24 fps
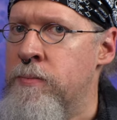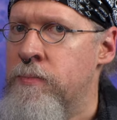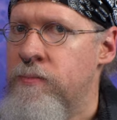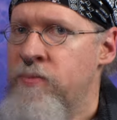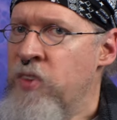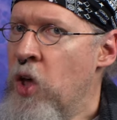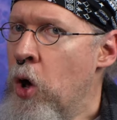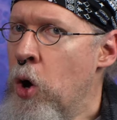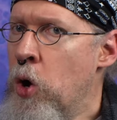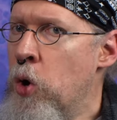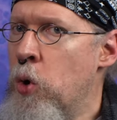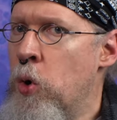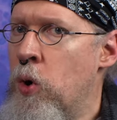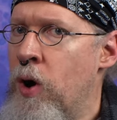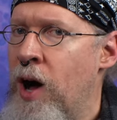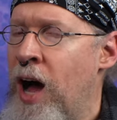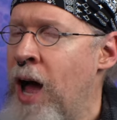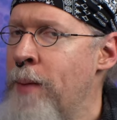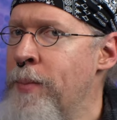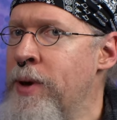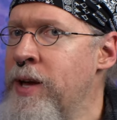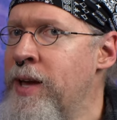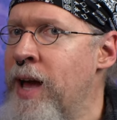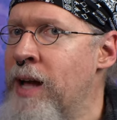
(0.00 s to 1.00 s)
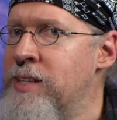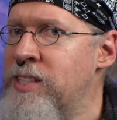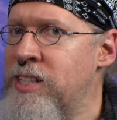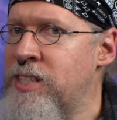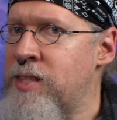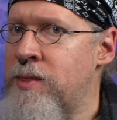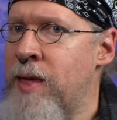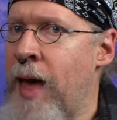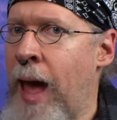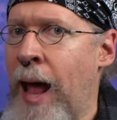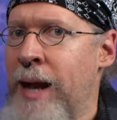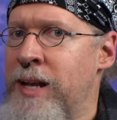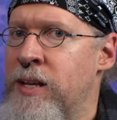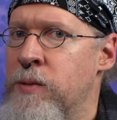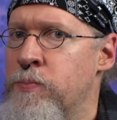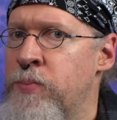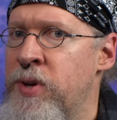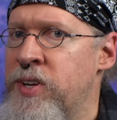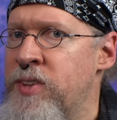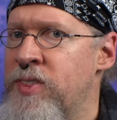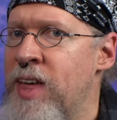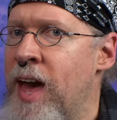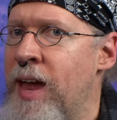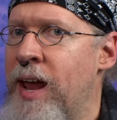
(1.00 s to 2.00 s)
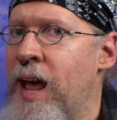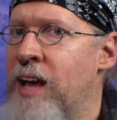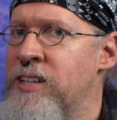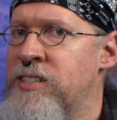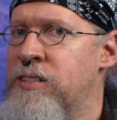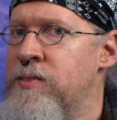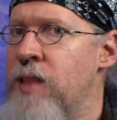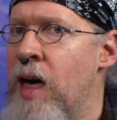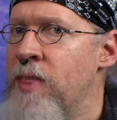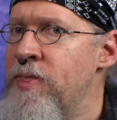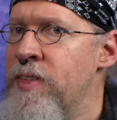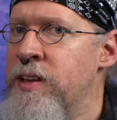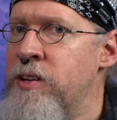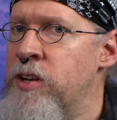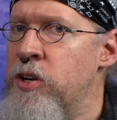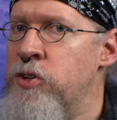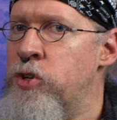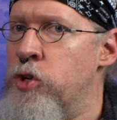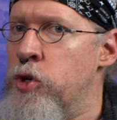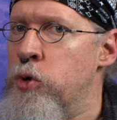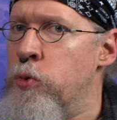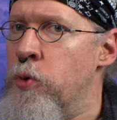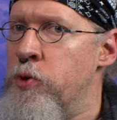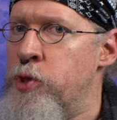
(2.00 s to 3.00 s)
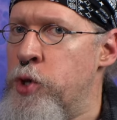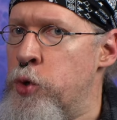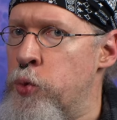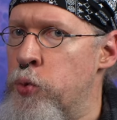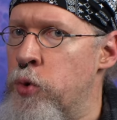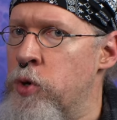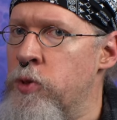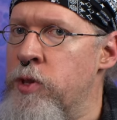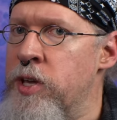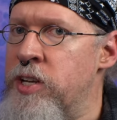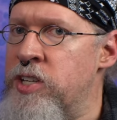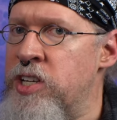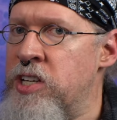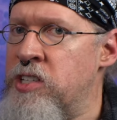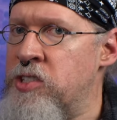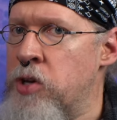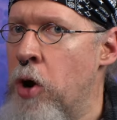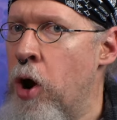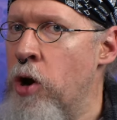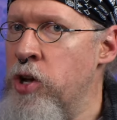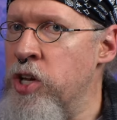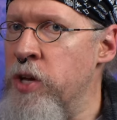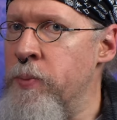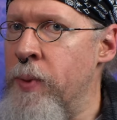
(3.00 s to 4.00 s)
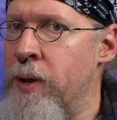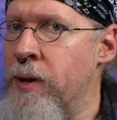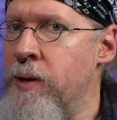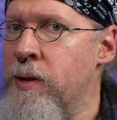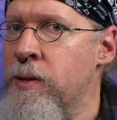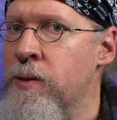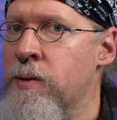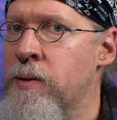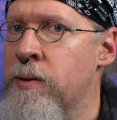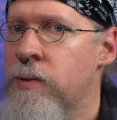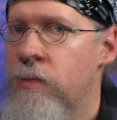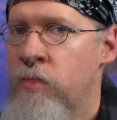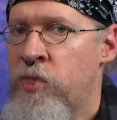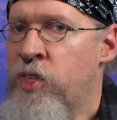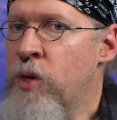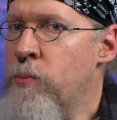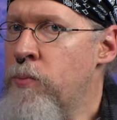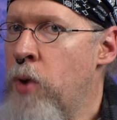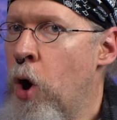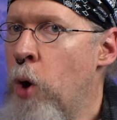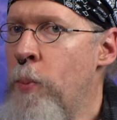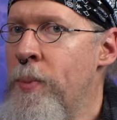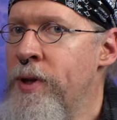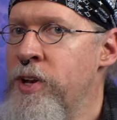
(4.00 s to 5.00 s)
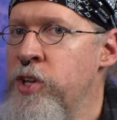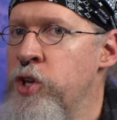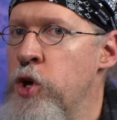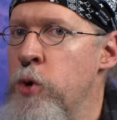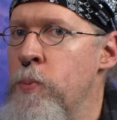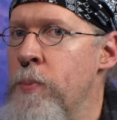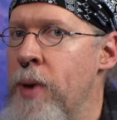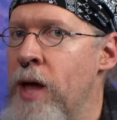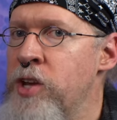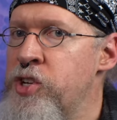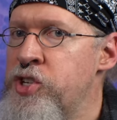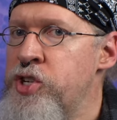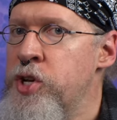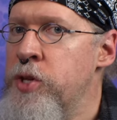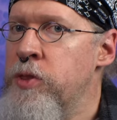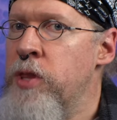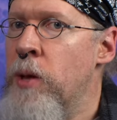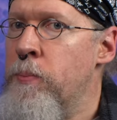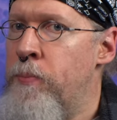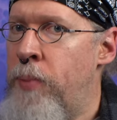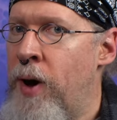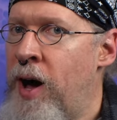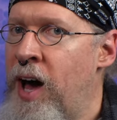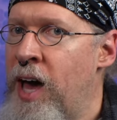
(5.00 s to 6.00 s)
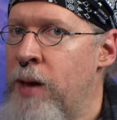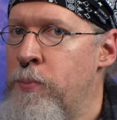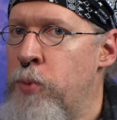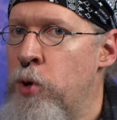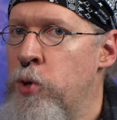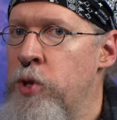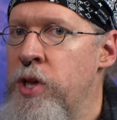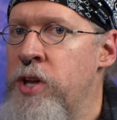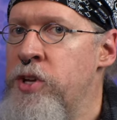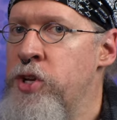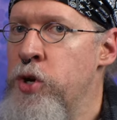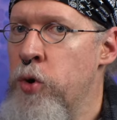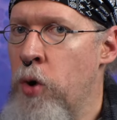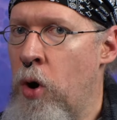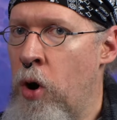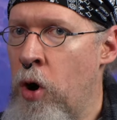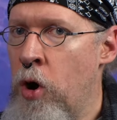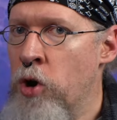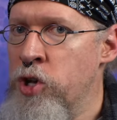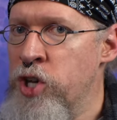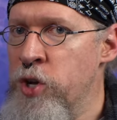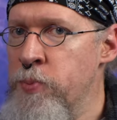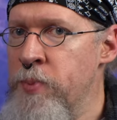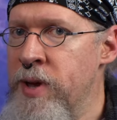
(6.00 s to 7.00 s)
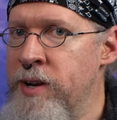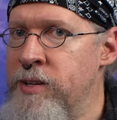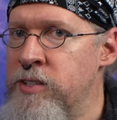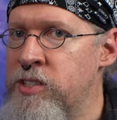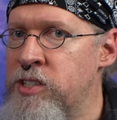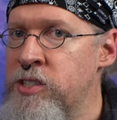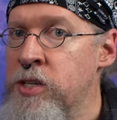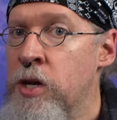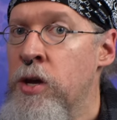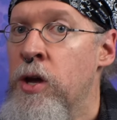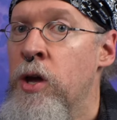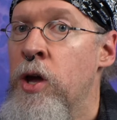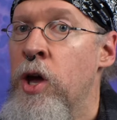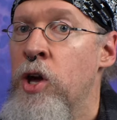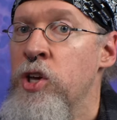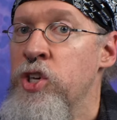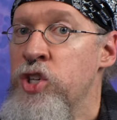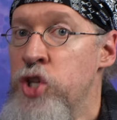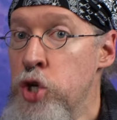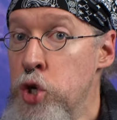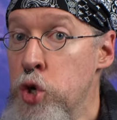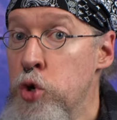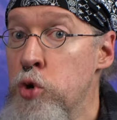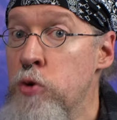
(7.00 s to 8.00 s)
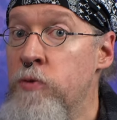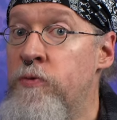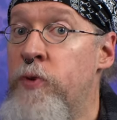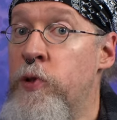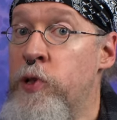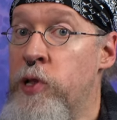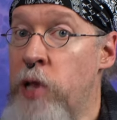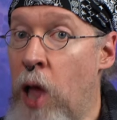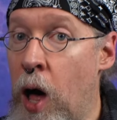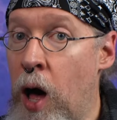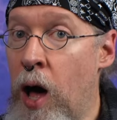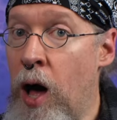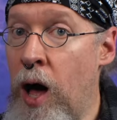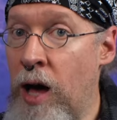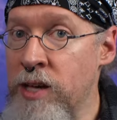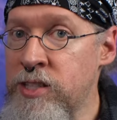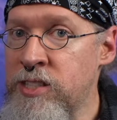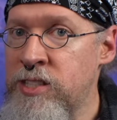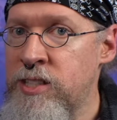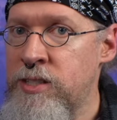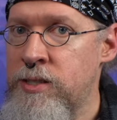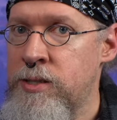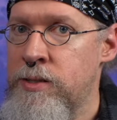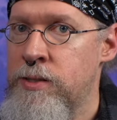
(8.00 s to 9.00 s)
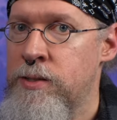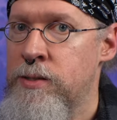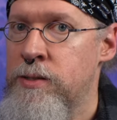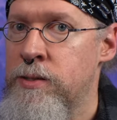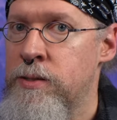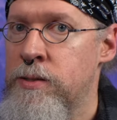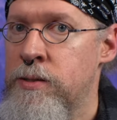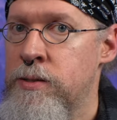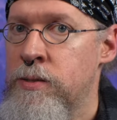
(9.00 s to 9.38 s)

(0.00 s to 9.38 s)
No, I'm against that, but that has nothing to do with a religious argument. The moment you mention the Bible in your arguments, you've lost.